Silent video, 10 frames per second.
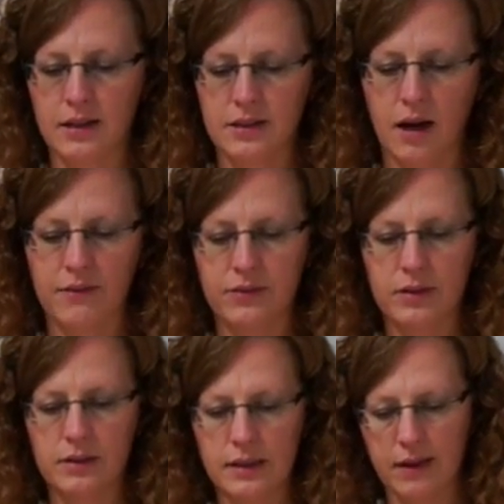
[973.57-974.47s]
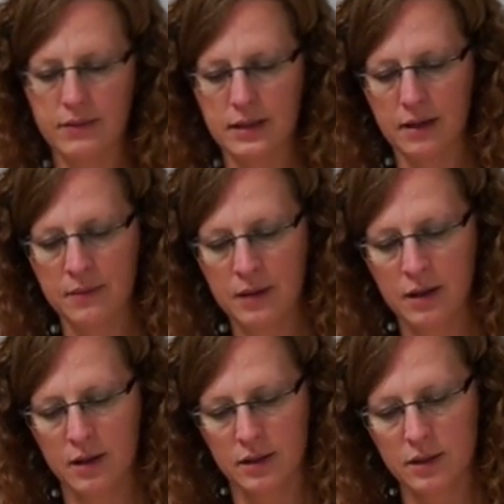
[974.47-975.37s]
tough Lefse.
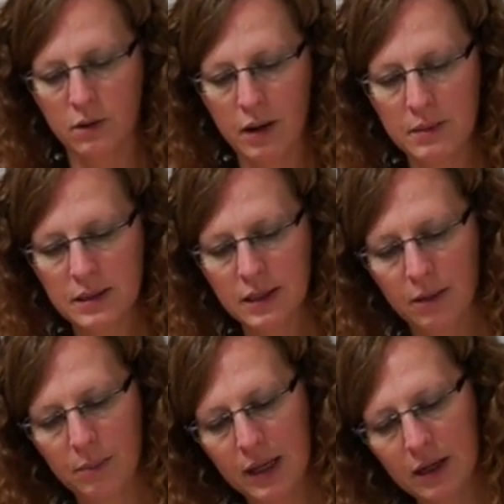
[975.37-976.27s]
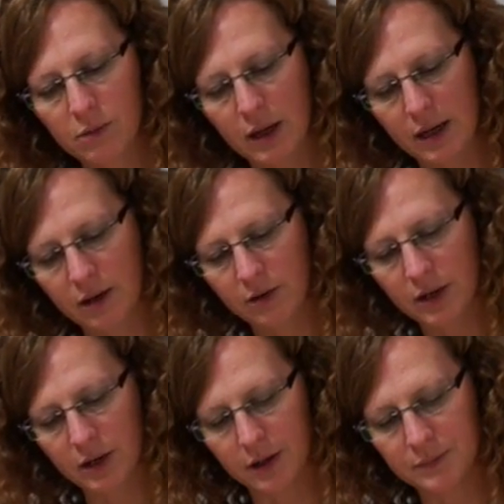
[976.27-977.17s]
So I'm just going to peek right under
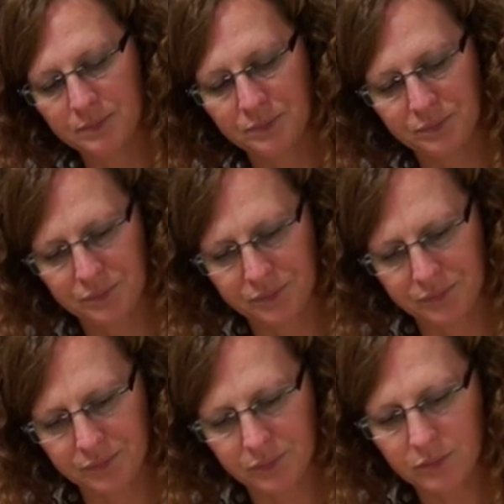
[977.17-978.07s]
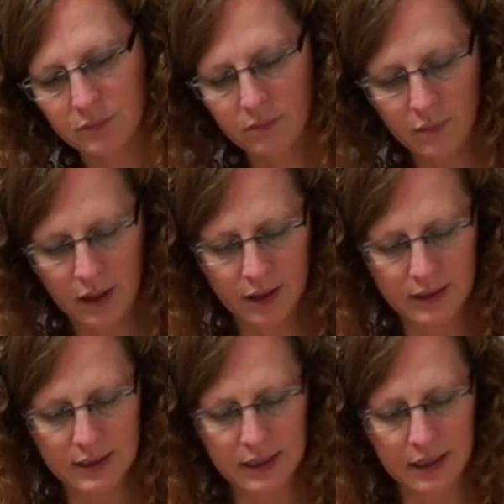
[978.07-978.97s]
here
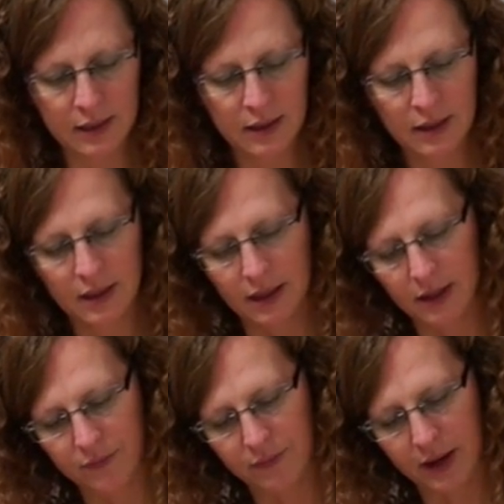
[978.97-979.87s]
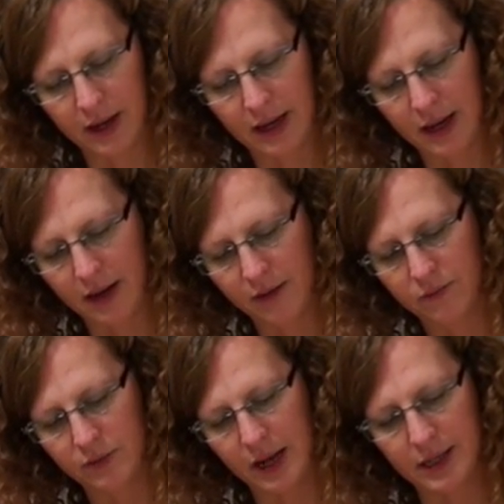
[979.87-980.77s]
and see if I
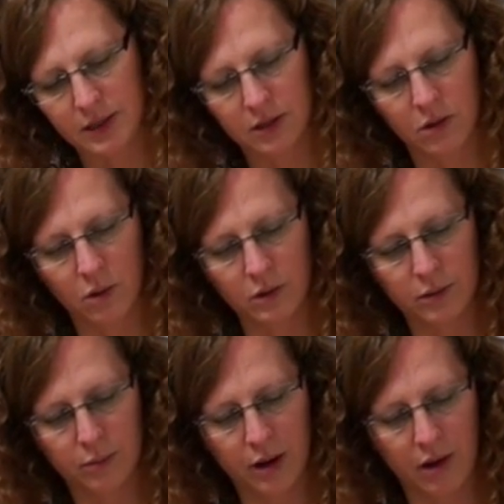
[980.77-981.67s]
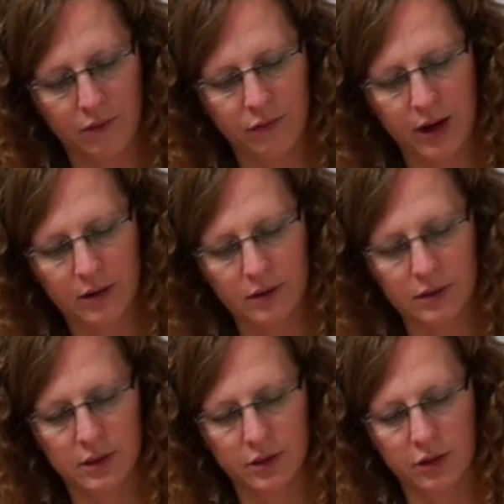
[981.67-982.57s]
have nice golden brown
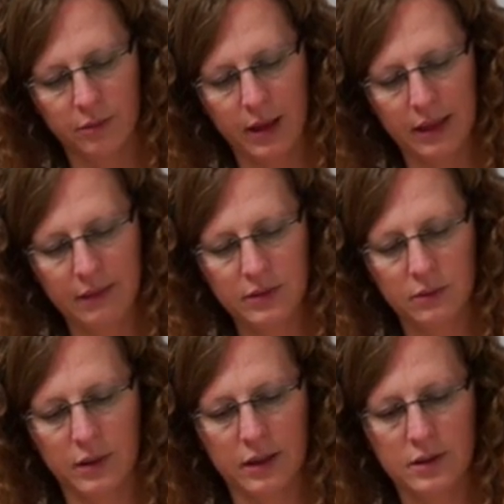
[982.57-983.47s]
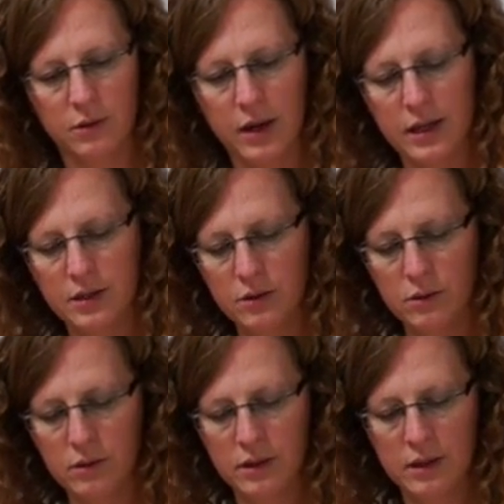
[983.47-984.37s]
freckles to turn my Lefse with. So I
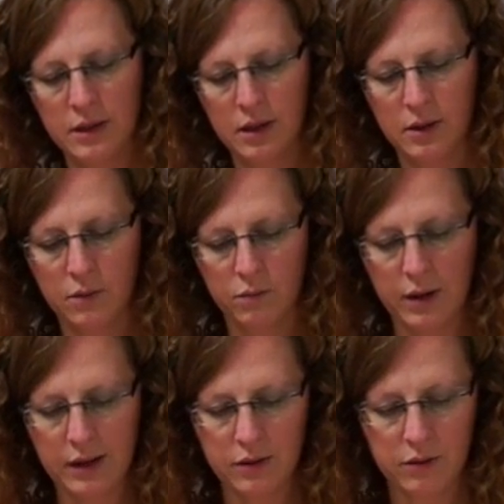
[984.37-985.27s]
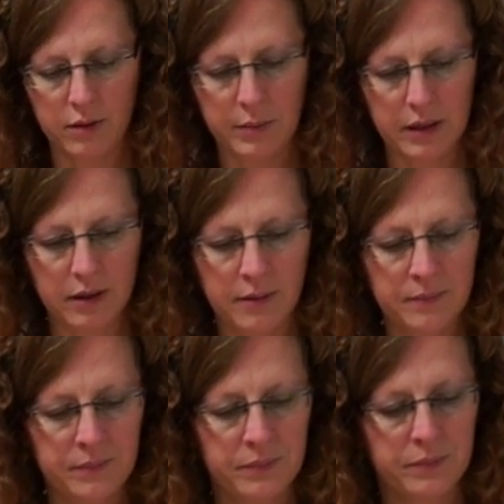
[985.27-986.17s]
do, right through the middle,
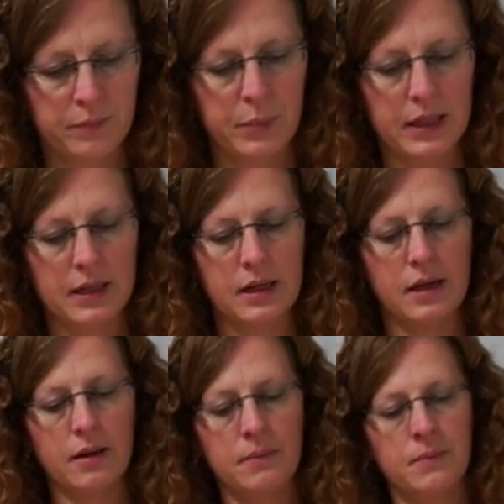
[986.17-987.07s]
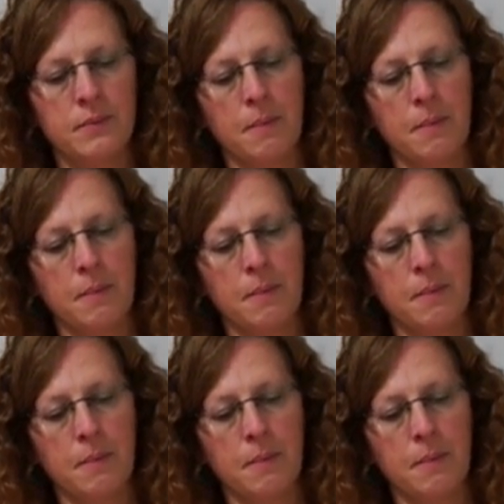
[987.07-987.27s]
picking up,